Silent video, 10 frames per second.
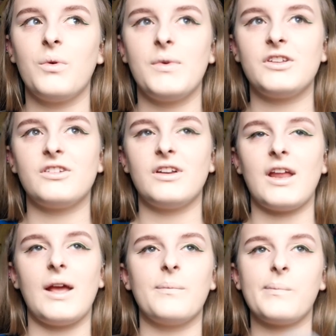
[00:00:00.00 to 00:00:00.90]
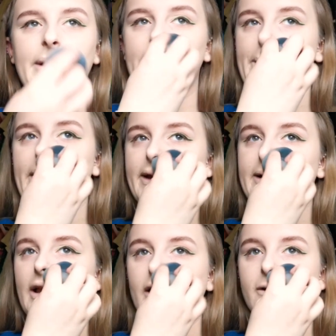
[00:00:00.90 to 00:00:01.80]
We mentioned her name, but I
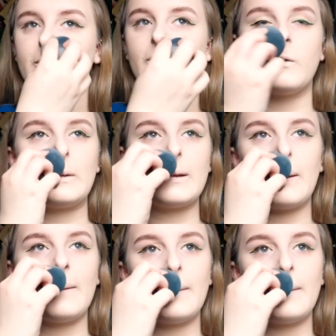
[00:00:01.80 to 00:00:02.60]
didn't like her at all,